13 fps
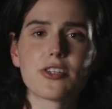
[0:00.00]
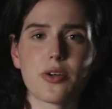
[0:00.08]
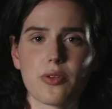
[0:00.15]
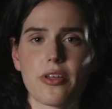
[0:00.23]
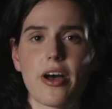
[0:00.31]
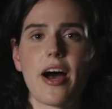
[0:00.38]
to
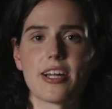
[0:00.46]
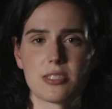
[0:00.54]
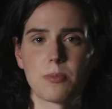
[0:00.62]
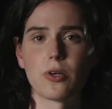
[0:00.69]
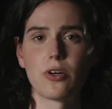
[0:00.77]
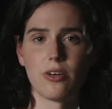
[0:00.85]
go to the
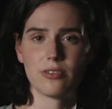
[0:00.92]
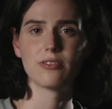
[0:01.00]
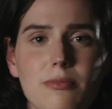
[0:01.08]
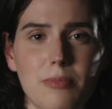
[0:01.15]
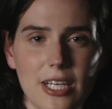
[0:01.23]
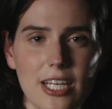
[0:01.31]
hospital
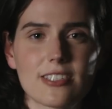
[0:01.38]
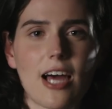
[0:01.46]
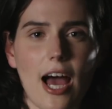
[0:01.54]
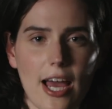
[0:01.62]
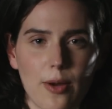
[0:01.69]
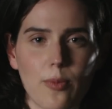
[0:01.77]
because
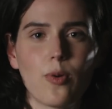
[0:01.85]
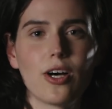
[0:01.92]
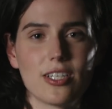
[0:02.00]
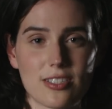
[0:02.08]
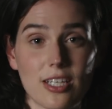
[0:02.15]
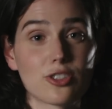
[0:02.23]

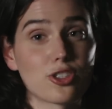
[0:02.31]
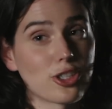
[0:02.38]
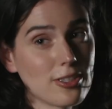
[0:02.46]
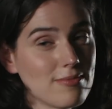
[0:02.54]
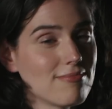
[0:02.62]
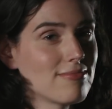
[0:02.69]
that's
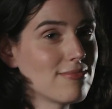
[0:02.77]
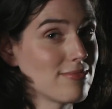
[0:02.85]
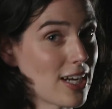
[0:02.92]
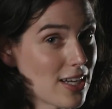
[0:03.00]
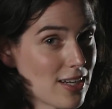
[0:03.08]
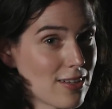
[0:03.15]
true.
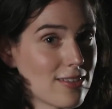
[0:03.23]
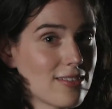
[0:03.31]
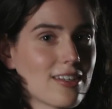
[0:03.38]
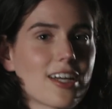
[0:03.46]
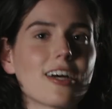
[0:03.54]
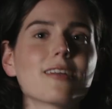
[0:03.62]
I
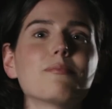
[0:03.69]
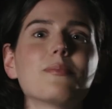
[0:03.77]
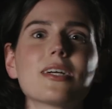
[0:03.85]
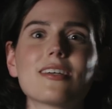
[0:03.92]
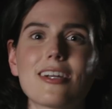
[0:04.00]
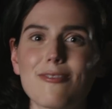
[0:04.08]
got a
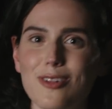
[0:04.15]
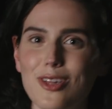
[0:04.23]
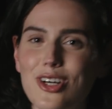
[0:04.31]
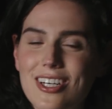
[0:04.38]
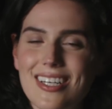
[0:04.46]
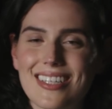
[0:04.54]
big kind of
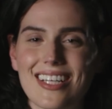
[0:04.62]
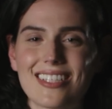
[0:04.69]
look, and